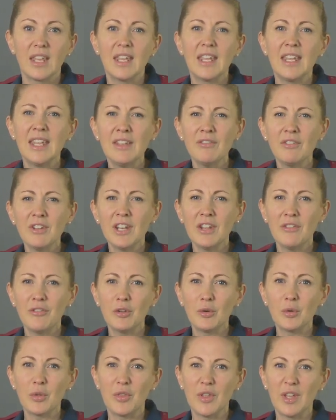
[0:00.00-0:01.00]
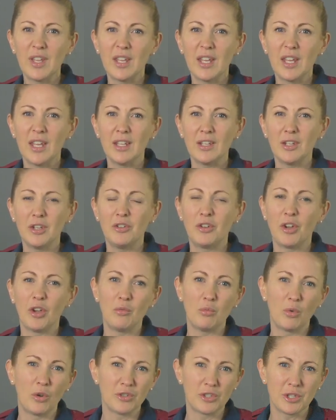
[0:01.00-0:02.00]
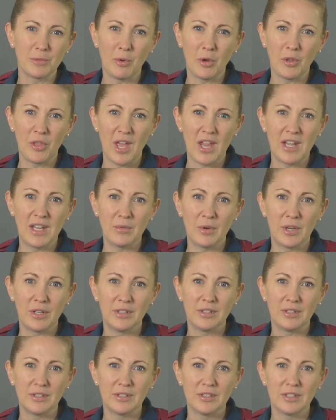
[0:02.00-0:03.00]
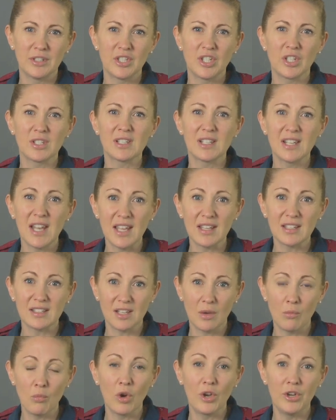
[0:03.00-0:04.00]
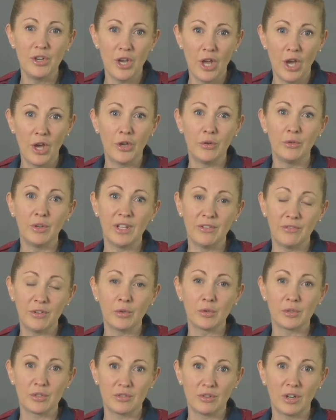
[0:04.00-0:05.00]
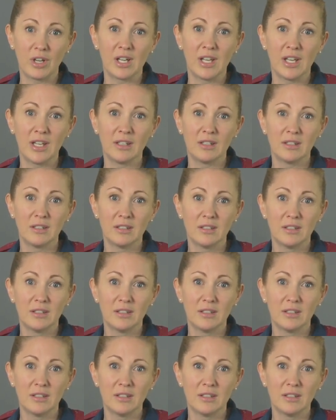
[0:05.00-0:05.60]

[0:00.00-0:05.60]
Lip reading: Even if you're thinking you don't want to bother anyone, just let someone know if you're struggling.